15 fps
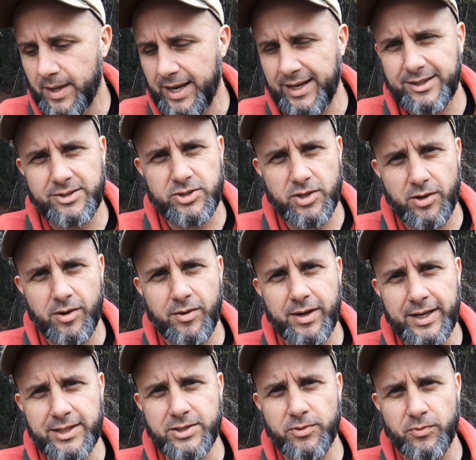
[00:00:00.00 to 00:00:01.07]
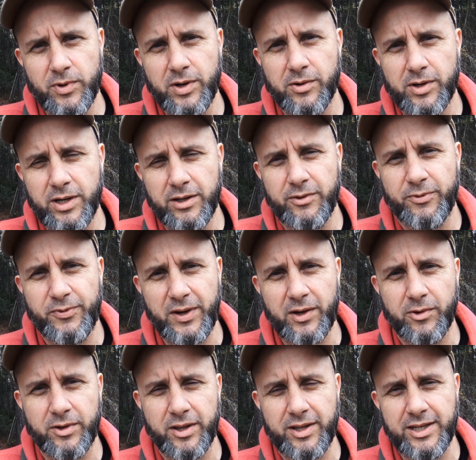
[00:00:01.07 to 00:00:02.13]
It's a real good
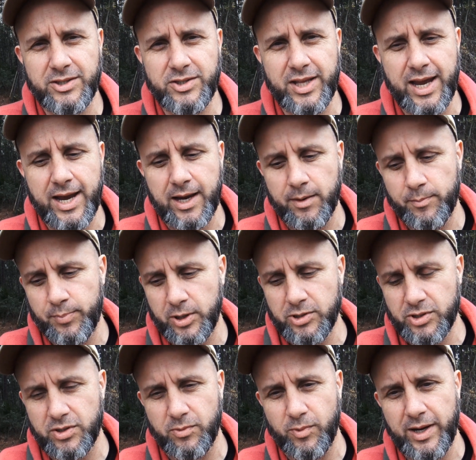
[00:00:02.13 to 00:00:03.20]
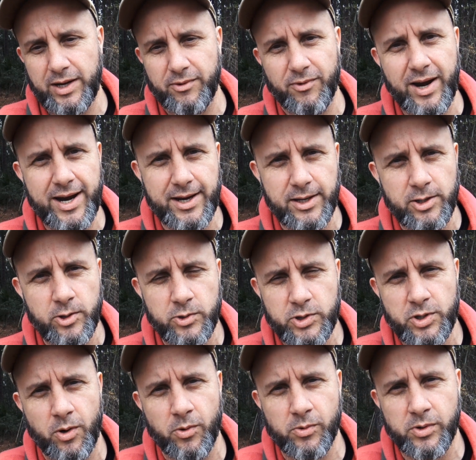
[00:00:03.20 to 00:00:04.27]
feel to this thing. It puts the weight right in your
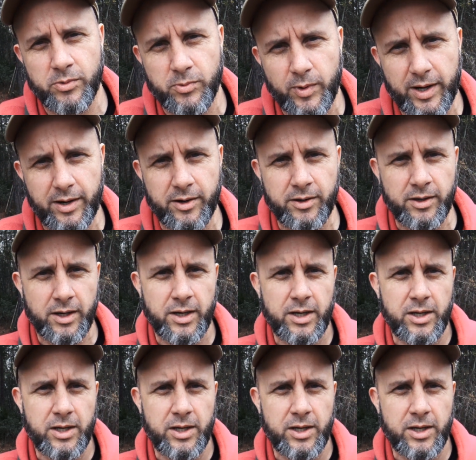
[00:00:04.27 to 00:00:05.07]
shoulder where